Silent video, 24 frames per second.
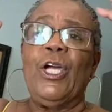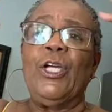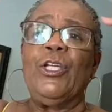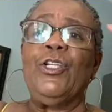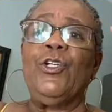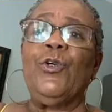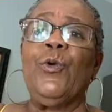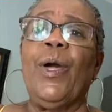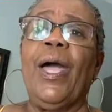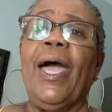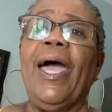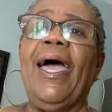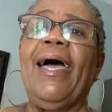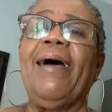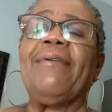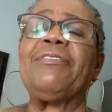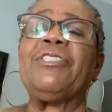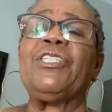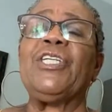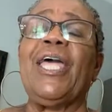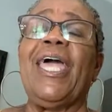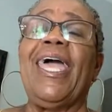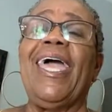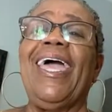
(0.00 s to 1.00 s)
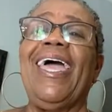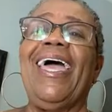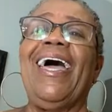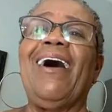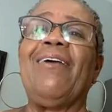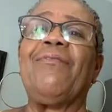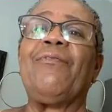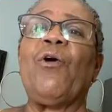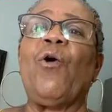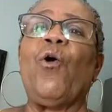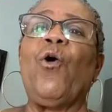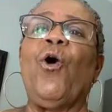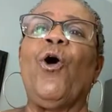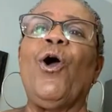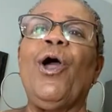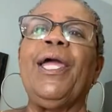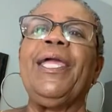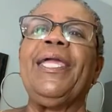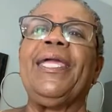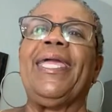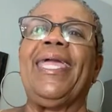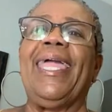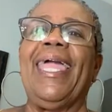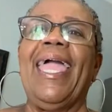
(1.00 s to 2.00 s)
You have to have
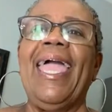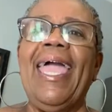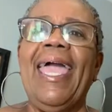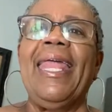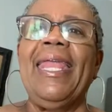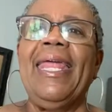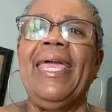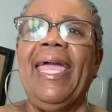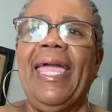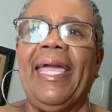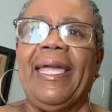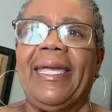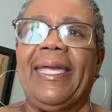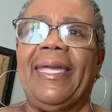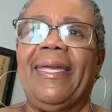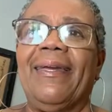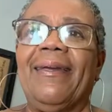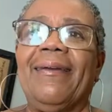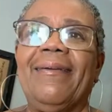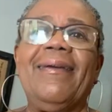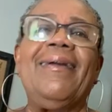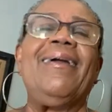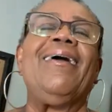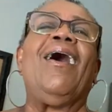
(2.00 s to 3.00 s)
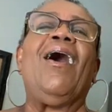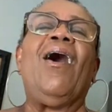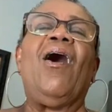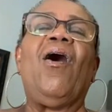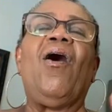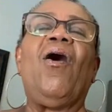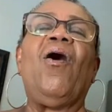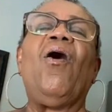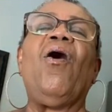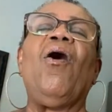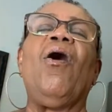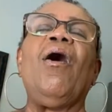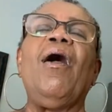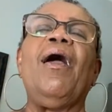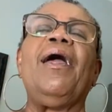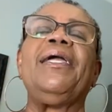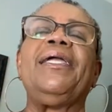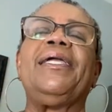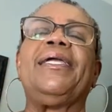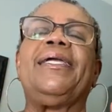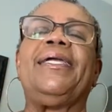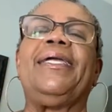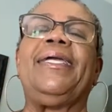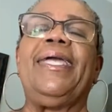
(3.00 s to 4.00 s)
organic,
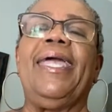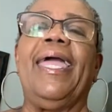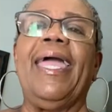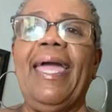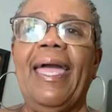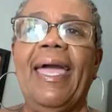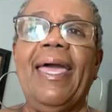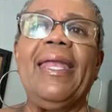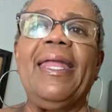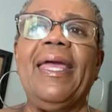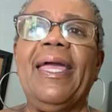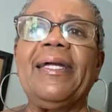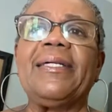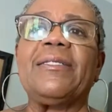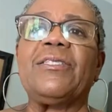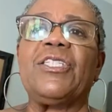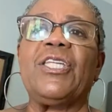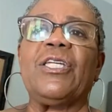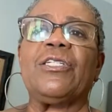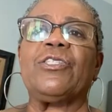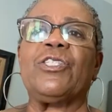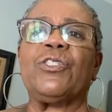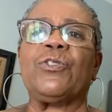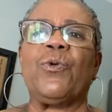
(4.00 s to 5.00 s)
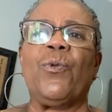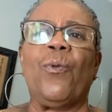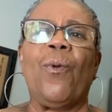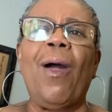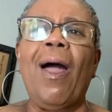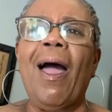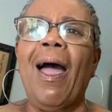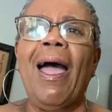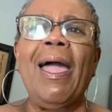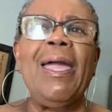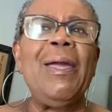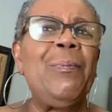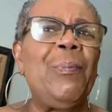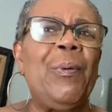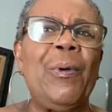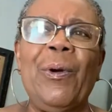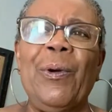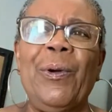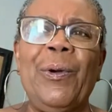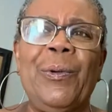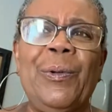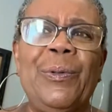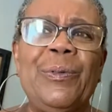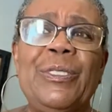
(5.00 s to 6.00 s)
organic
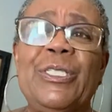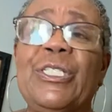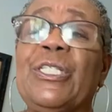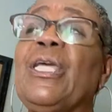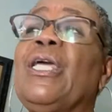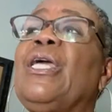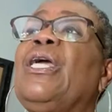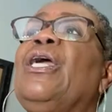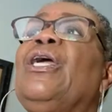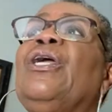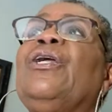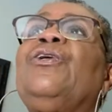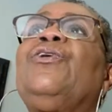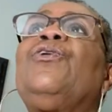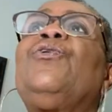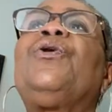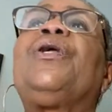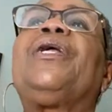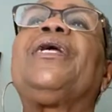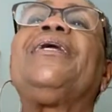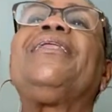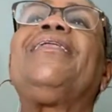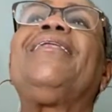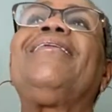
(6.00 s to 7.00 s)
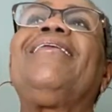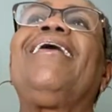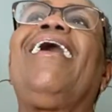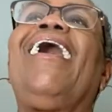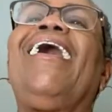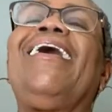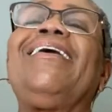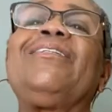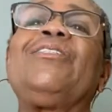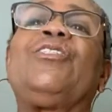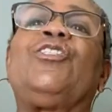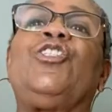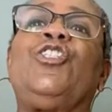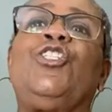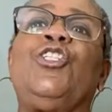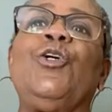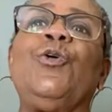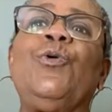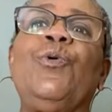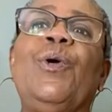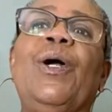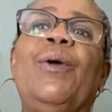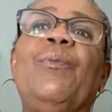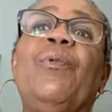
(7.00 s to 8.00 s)
subscribers. You cannot
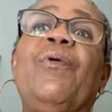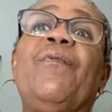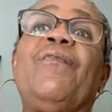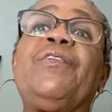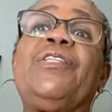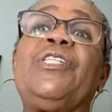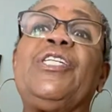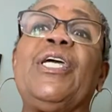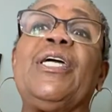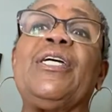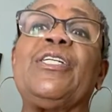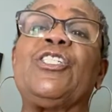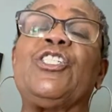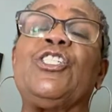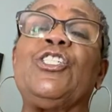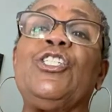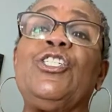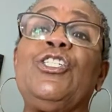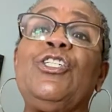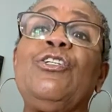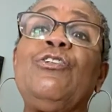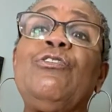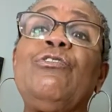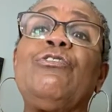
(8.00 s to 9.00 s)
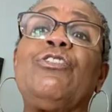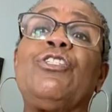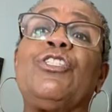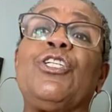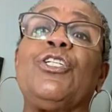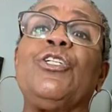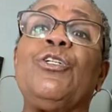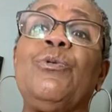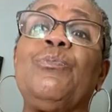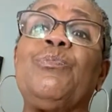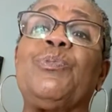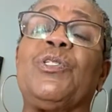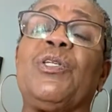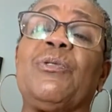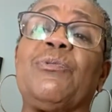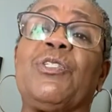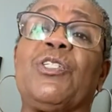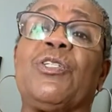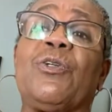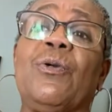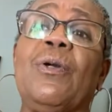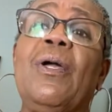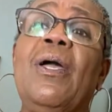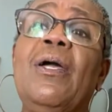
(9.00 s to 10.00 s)
do it with just YouTube,
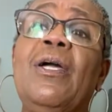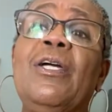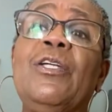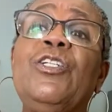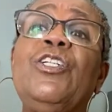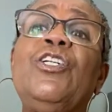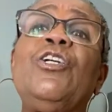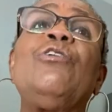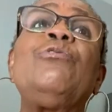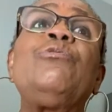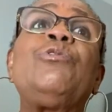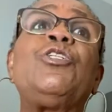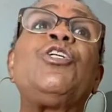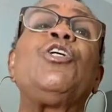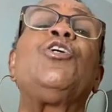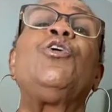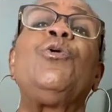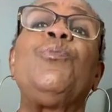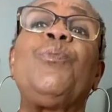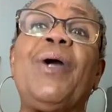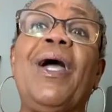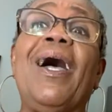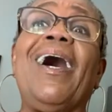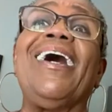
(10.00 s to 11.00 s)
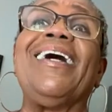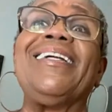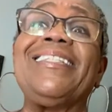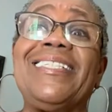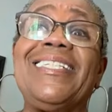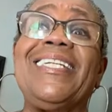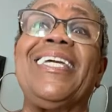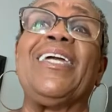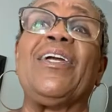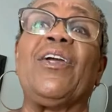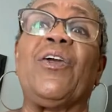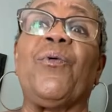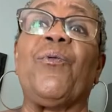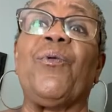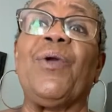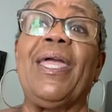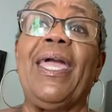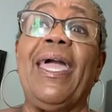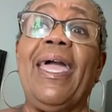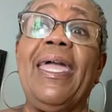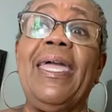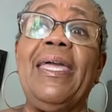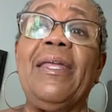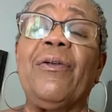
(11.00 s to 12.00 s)
YouTube content
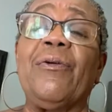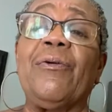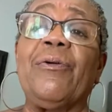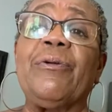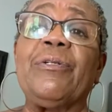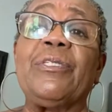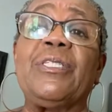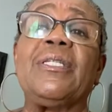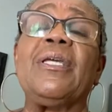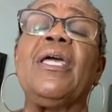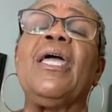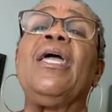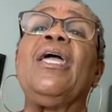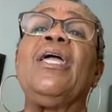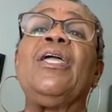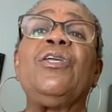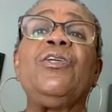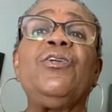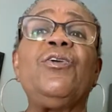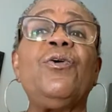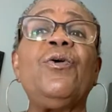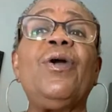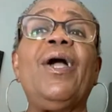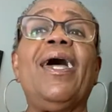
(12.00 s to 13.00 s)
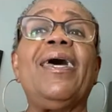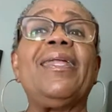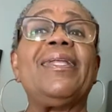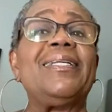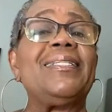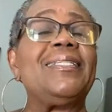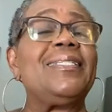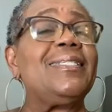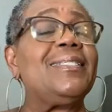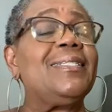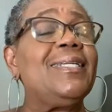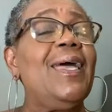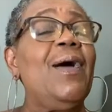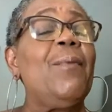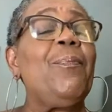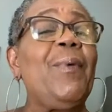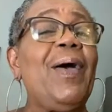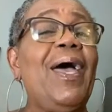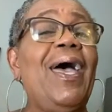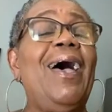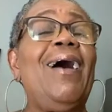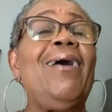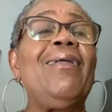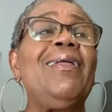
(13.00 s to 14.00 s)
creators. You got to step
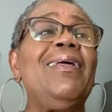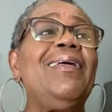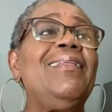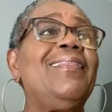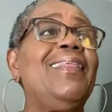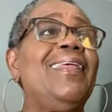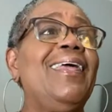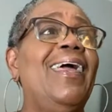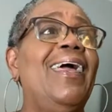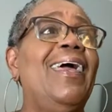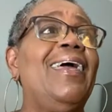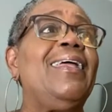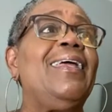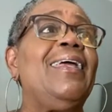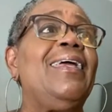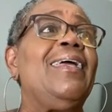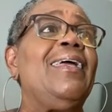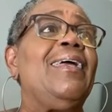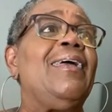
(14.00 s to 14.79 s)
out of that